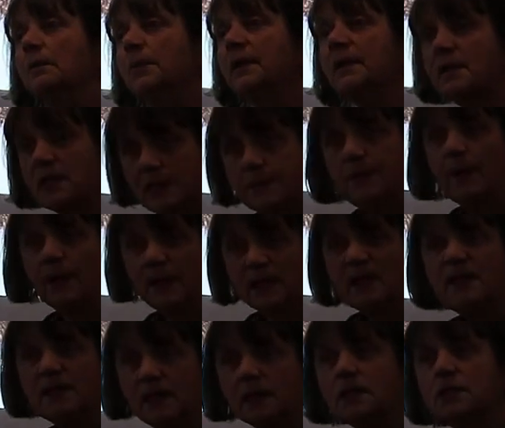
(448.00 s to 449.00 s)
But the
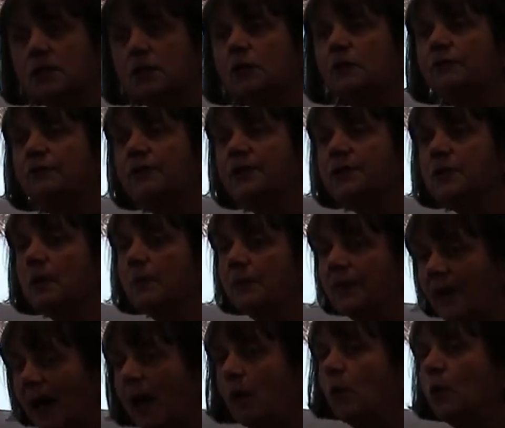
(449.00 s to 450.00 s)
spines tend to cover it up.
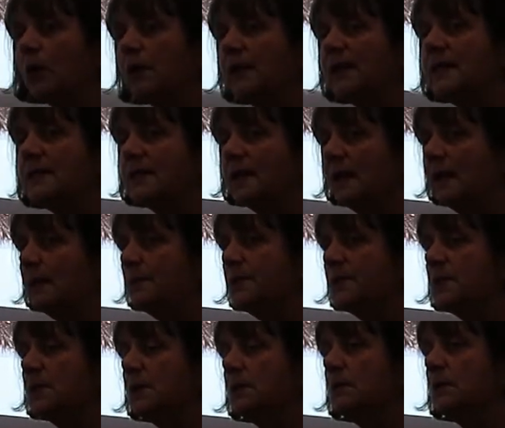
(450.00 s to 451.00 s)
That one is
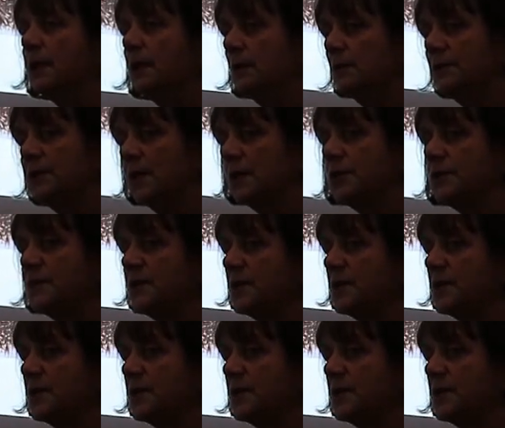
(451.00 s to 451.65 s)
absolutely on the edge of